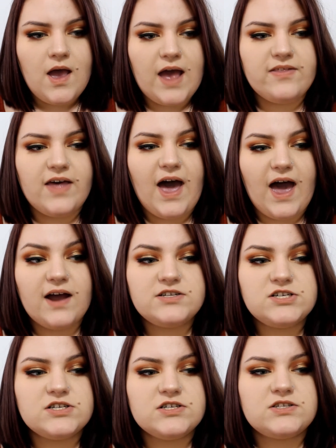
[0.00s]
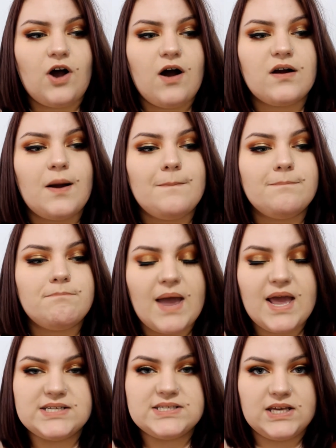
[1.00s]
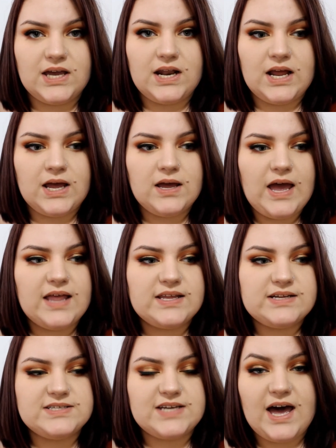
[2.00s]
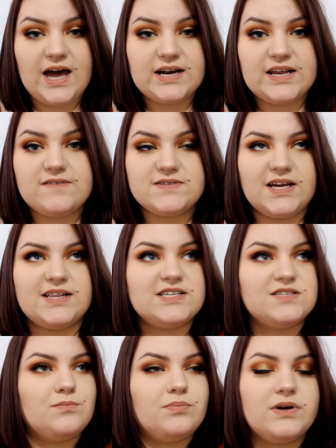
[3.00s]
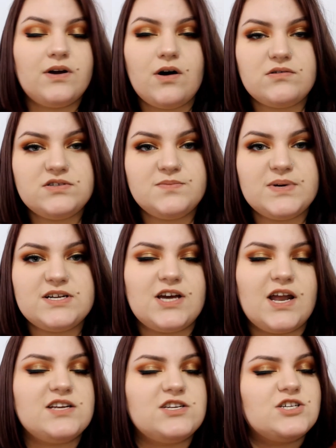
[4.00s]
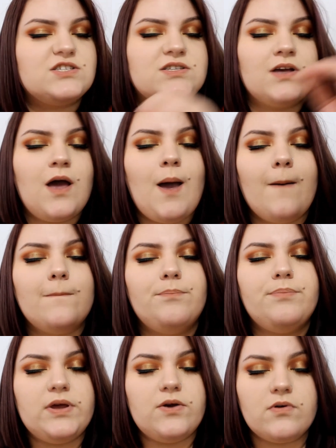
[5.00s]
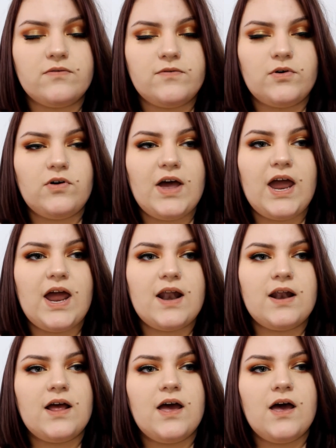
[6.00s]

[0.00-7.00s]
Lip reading: and the actors are amazing in it, and the dad gives like this big old speech that is just beautiful. And